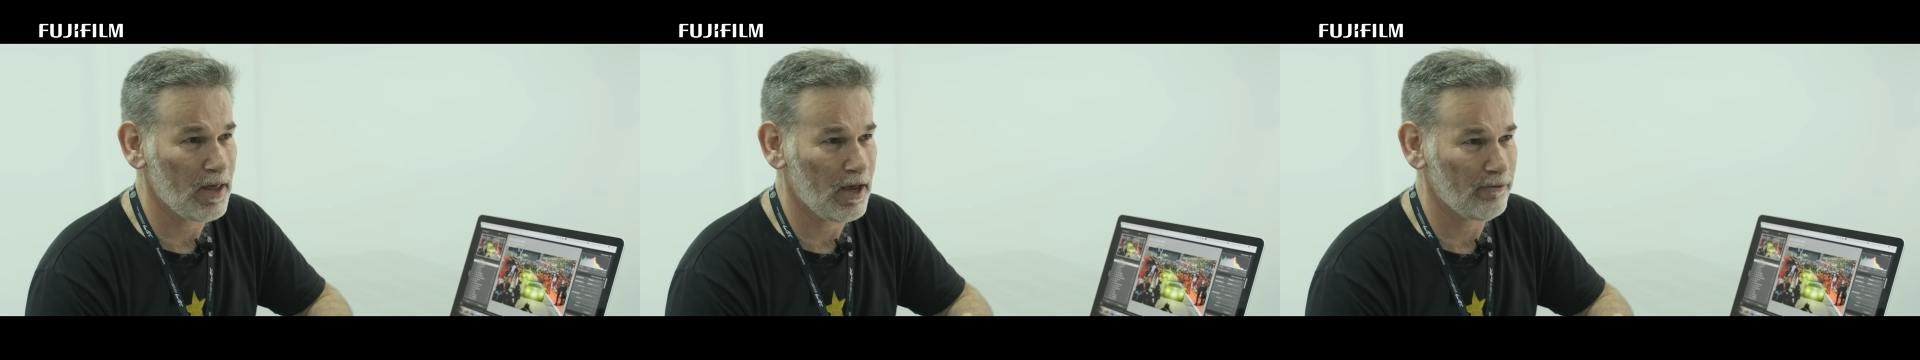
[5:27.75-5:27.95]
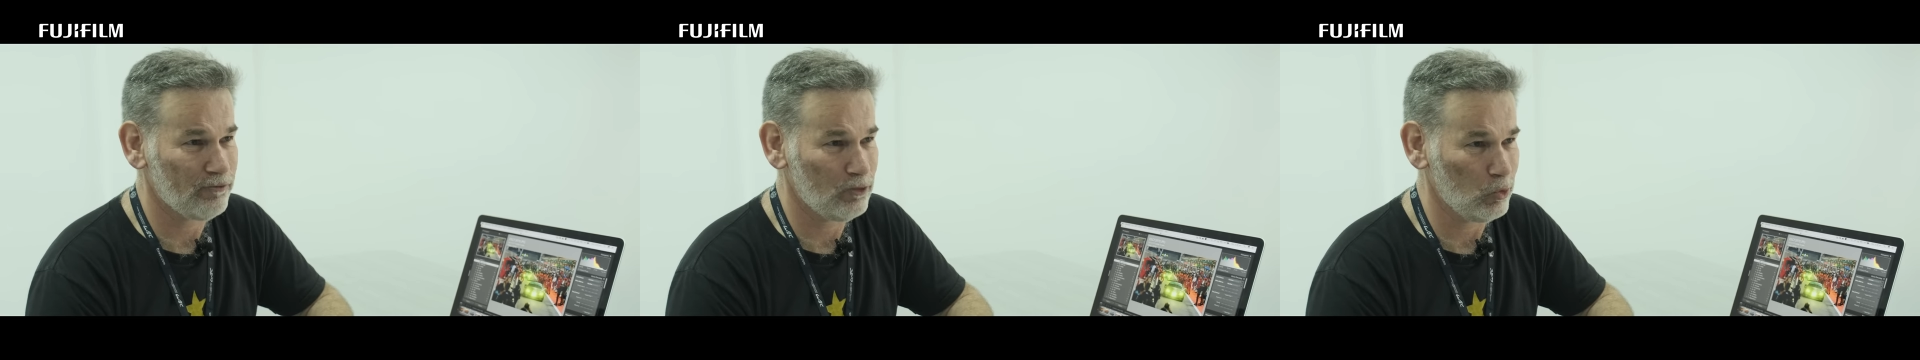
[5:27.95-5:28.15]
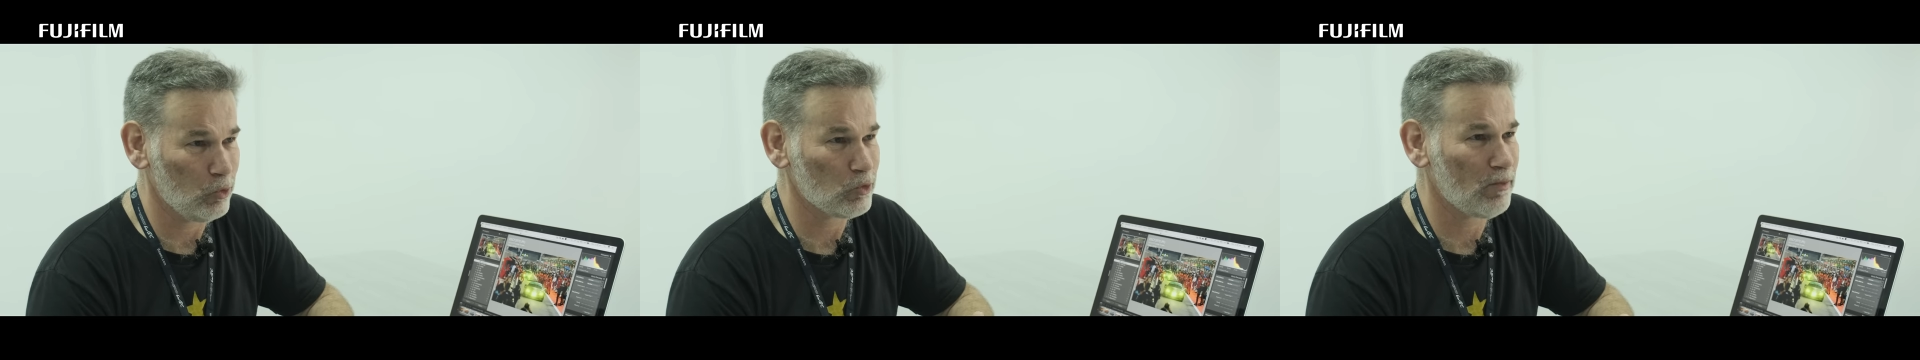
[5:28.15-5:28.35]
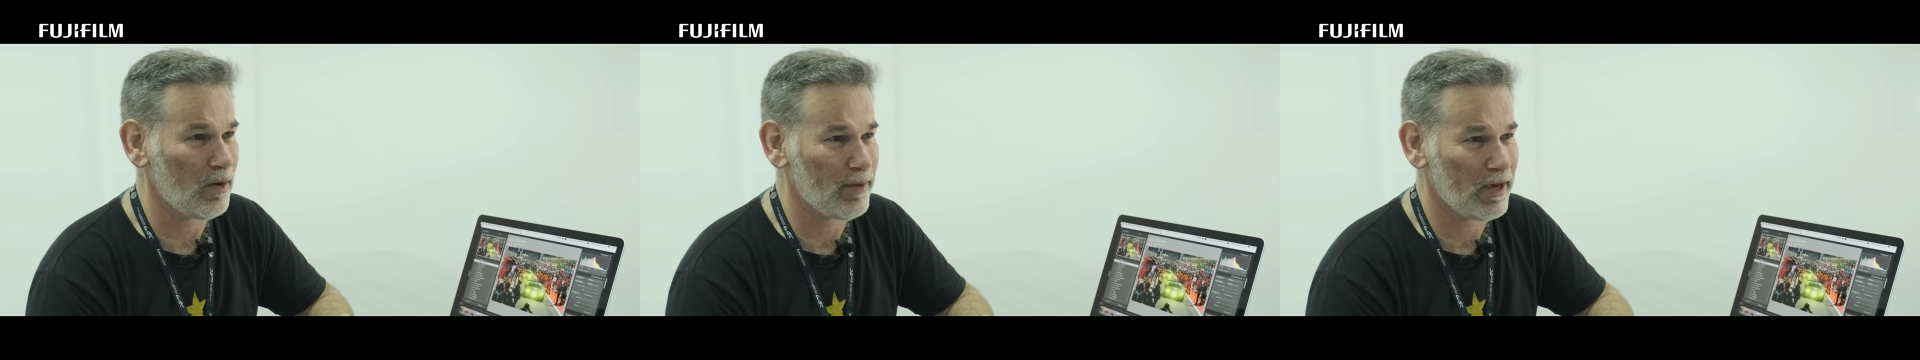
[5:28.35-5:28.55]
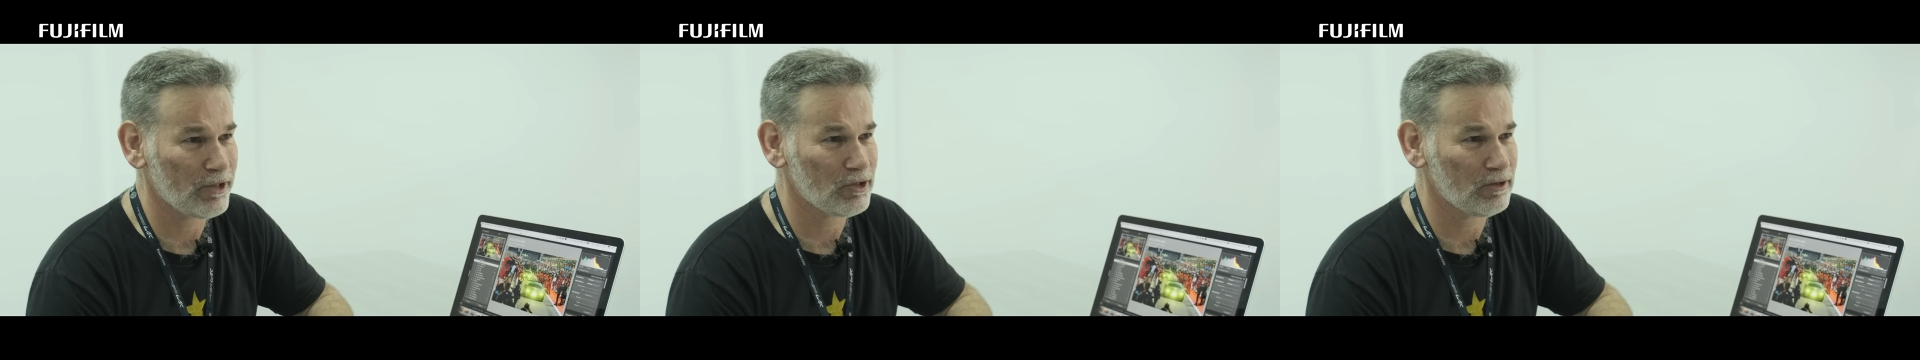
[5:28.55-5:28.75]
that fuels my
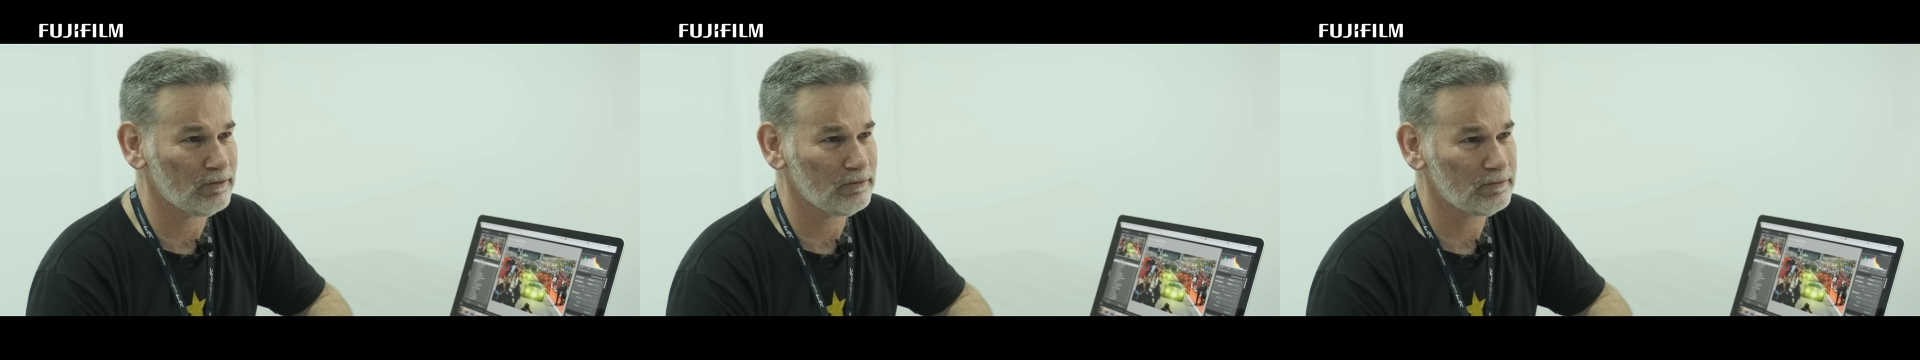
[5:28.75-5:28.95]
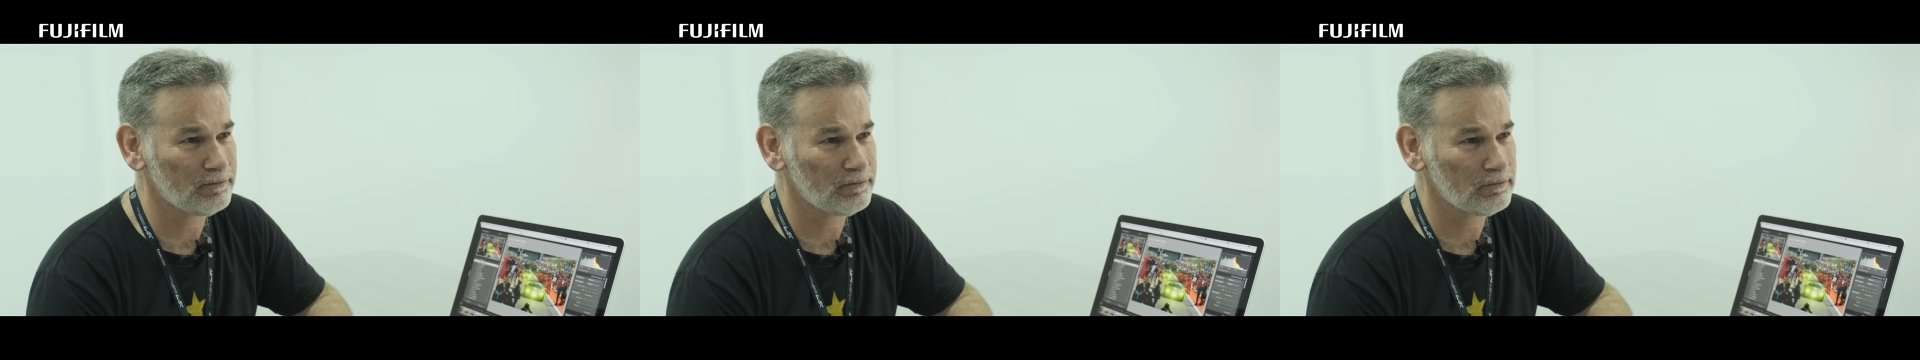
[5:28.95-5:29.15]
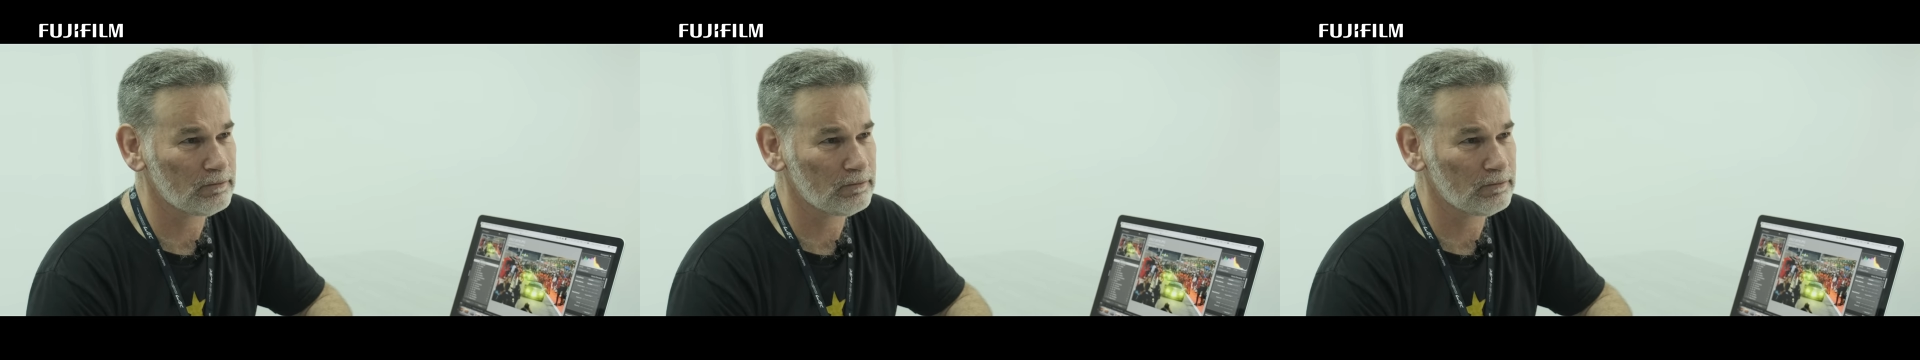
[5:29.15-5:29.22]
passion.